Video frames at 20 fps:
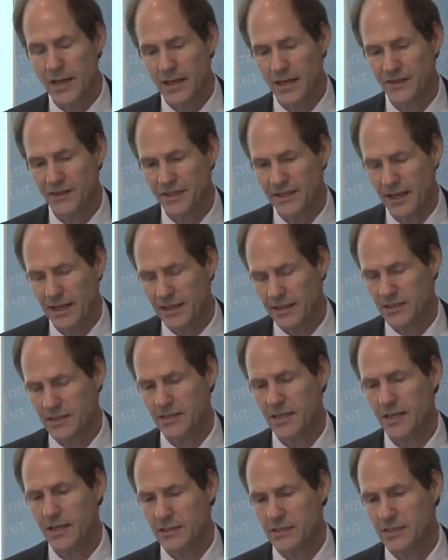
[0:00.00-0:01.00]
In the United
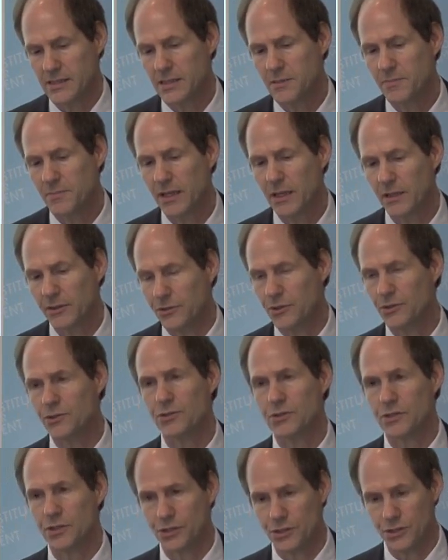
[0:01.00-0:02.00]
States, seatbelt
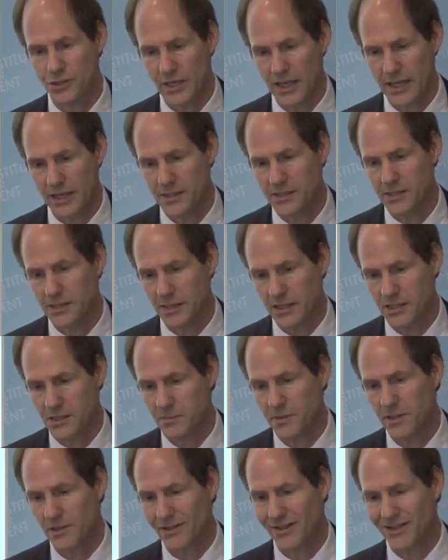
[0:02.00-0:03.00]
usage has
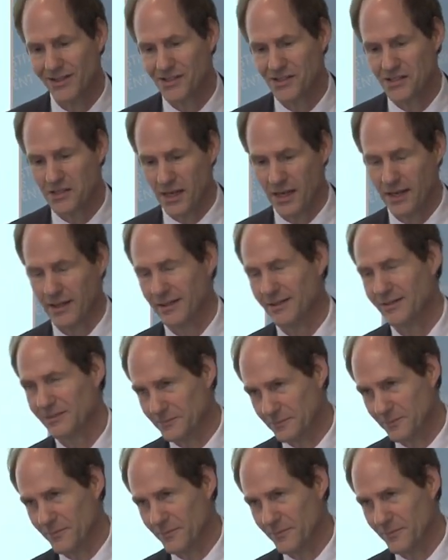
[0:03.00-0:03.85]
experienced a